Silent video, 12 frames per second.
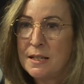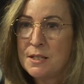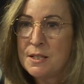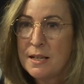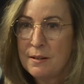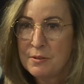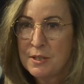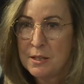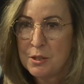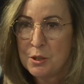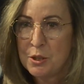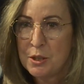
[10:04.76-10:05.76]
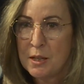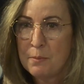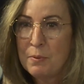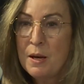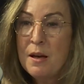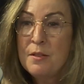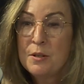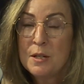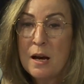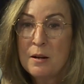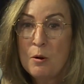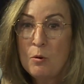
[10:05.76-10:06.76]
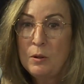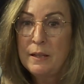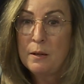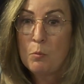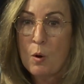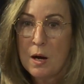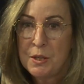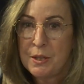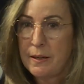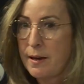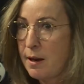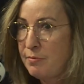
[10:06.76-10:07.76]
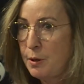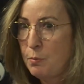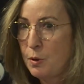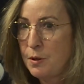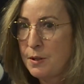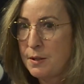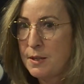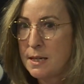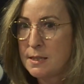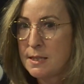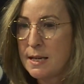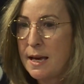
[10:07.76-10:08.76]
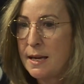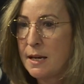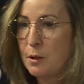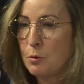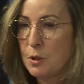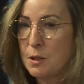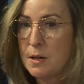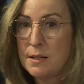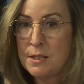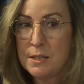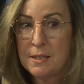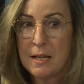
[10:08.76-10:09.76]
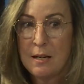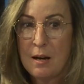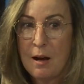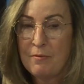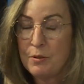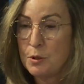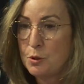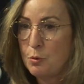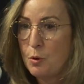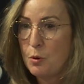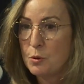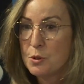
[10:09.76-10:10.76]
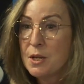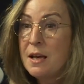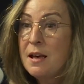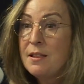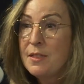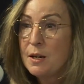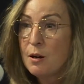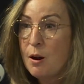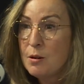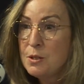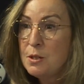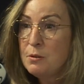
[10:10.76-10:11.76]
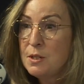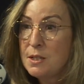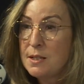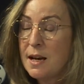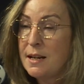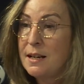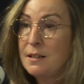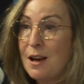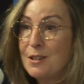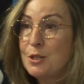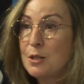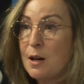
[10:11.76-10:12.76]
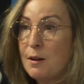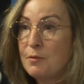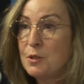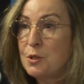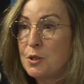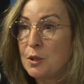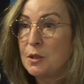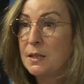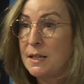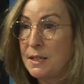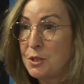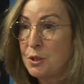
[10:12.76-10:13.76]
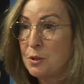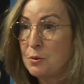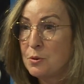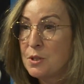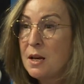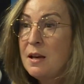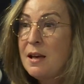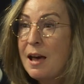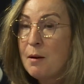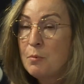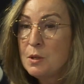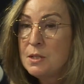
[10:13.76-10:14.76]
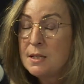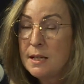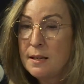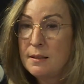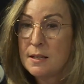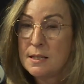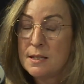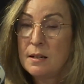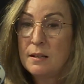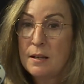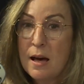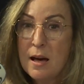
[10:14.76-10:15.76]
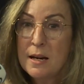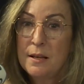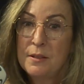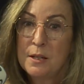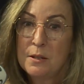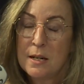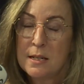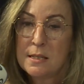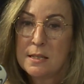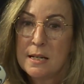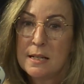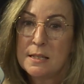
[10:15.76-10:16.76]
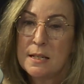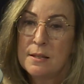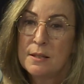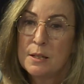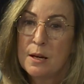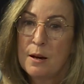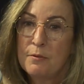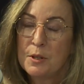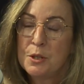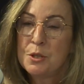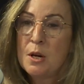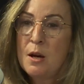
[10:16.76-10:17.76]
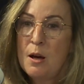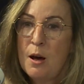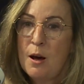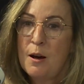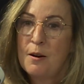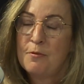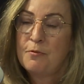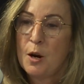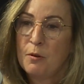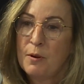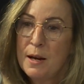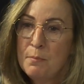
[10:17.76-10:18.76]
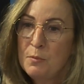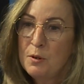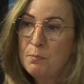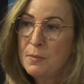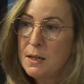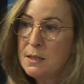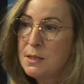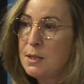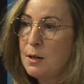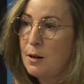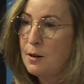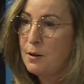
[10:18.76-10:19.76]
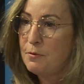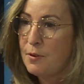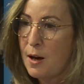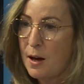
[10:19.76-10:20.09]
in self-censorship. They're not only watching every word that they say in order not to set off the trolls, they are also deciding not to cover certain issues. And we're seeing this a lot in the United States in the coverage of far-right movements, of